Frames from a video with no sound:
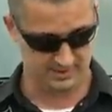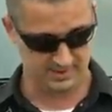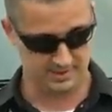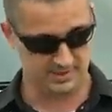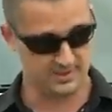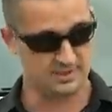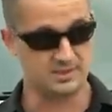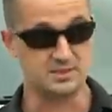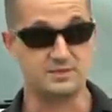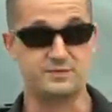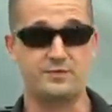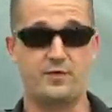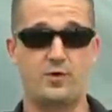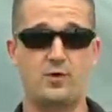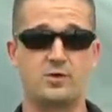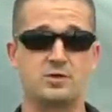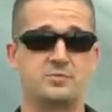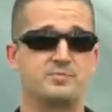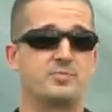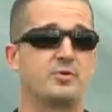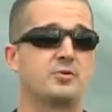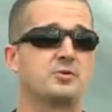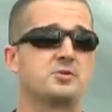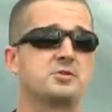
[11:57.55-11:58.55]
again, as far
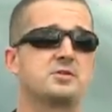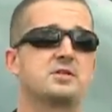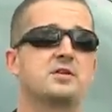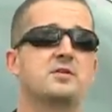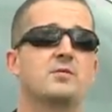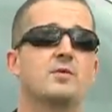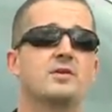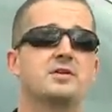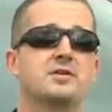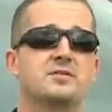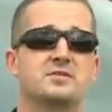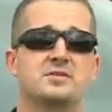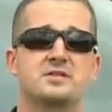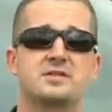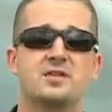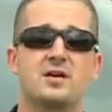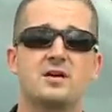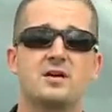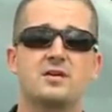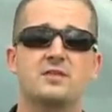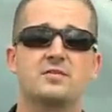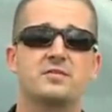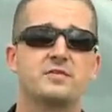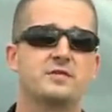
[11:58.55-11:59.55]
as purchasing one
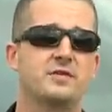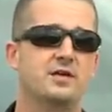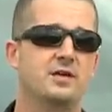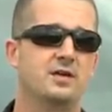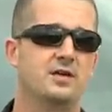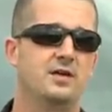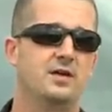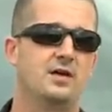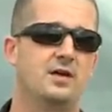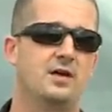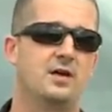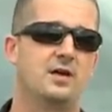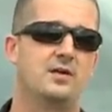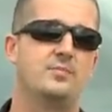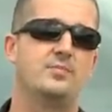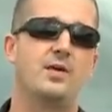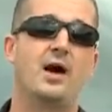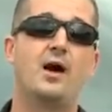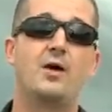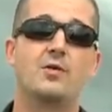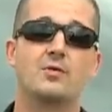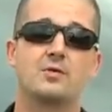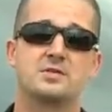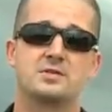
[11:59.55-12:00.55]
yourself, Uh,
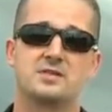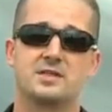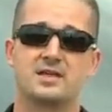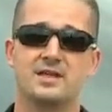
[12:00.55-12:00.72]
Bowers,